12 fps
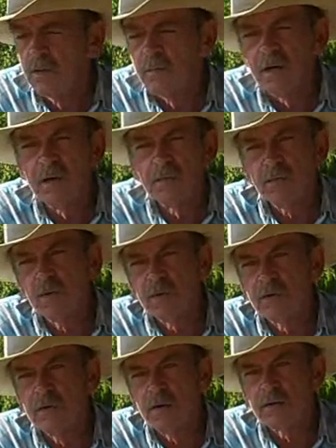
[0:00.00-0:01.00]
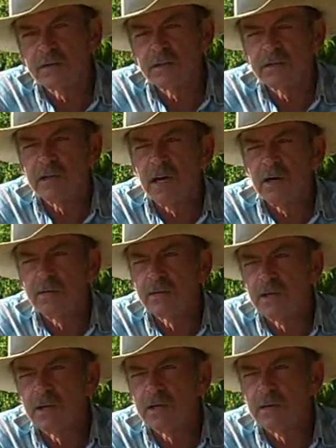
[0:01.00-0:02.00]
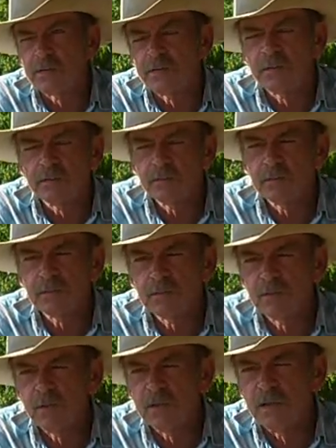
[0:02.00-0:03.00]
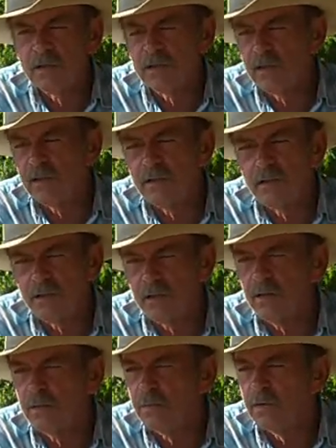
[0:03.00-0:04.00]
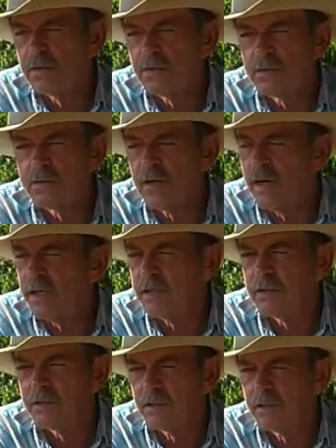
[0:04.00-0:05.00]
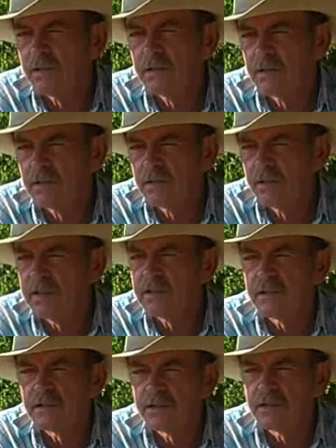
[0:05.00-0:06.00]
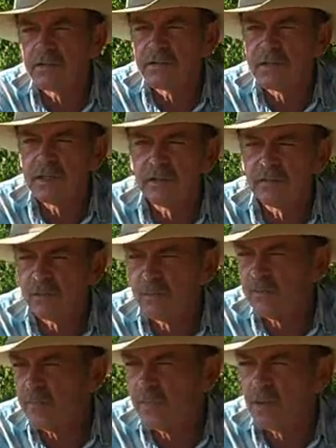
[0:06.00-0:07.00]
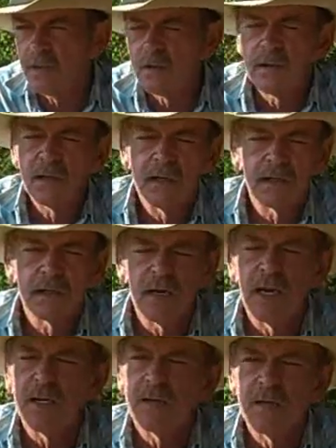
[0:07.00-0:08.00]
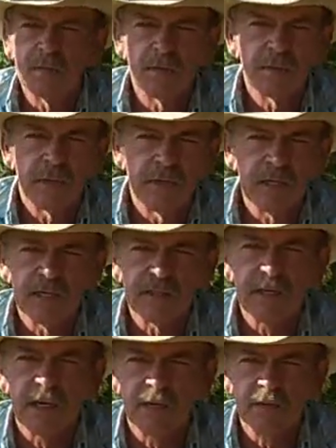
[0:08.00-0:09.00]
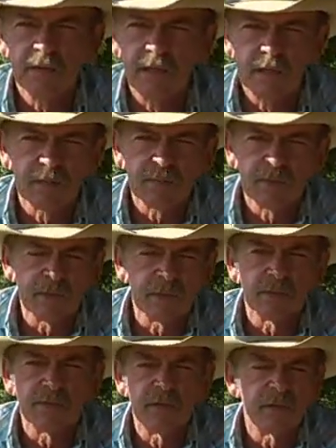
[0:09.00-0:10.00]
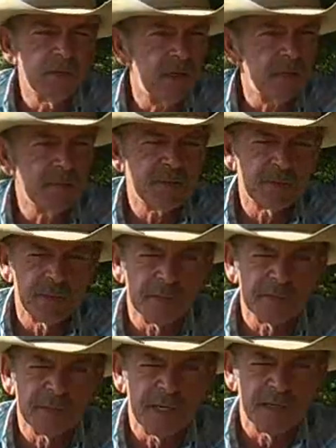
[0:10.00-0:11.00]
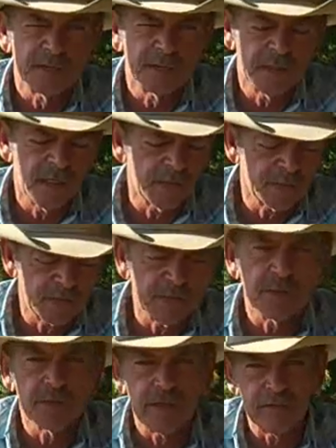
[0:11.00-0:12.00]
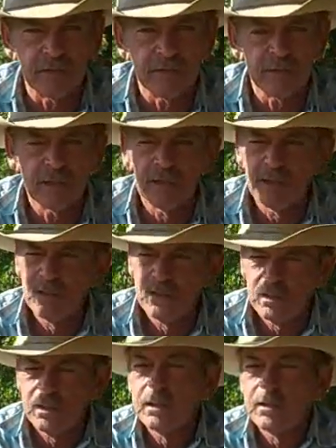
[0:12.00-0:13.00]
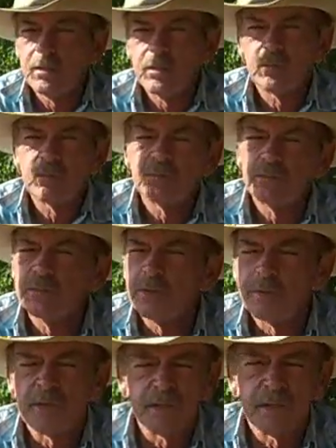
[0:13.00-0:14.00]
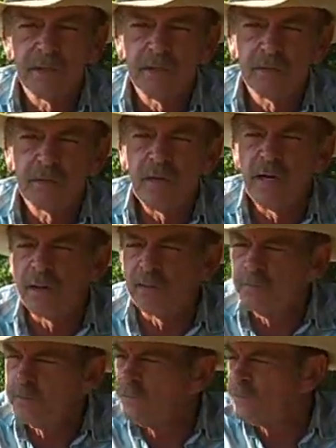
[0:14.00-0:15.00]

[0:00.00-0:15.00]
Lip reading: you might run across a sow with cubs. And then you want to try to distance yourself and not get between that sow and cubs, because if you get between the sows and cubs, you're going to be in deep crap.